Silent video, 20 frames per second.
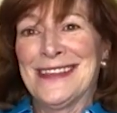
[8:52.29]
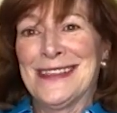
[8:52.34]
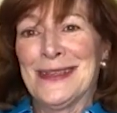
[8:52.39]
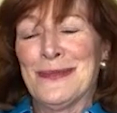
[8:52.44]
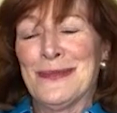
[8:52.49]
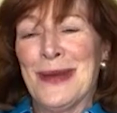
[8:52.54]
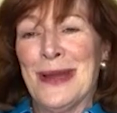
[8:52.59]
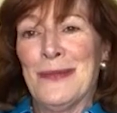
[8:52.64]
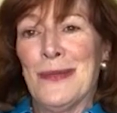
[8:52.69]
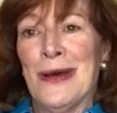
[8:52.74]
to
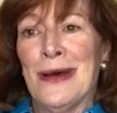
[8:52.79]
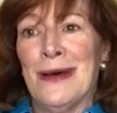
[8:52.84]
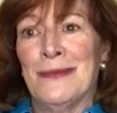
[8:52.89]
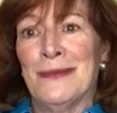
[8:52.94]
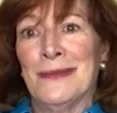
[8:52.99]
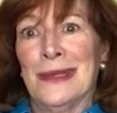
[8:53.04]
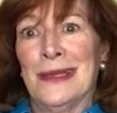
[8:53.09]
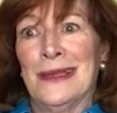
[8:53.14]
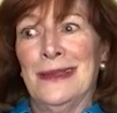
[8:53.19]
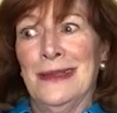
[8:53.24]
my
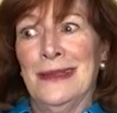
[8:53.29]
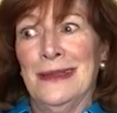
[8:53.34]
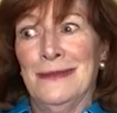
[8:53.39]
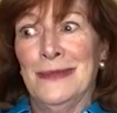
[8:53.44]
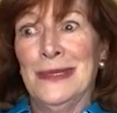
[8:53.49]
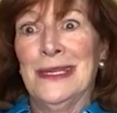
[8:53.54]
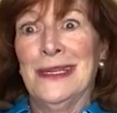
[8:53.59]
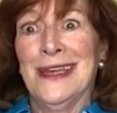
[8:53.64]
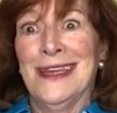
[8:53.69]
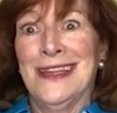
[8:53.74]
mom, "Give
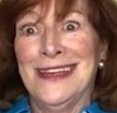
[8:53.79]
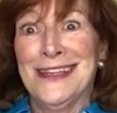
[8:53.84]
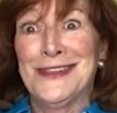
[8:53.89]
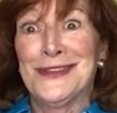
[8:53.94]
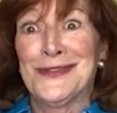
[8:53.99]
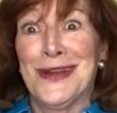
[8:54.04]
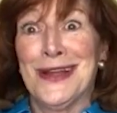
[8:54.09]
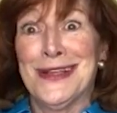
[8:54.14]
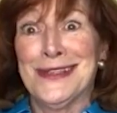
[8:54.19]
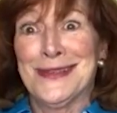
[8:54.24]
me
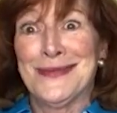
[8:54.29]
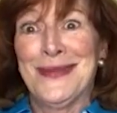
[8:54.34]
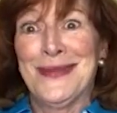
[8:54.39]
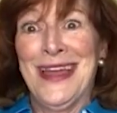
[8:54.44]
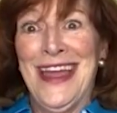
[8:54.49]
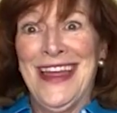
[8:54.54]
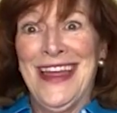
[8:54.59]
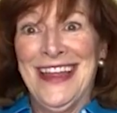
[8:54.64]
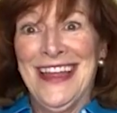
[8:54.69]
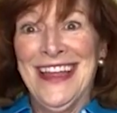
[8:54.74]
Katie's
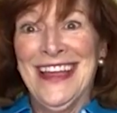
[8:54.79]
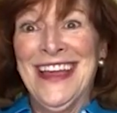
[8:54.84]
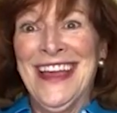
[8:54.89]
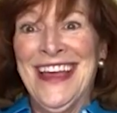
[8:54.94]
resume."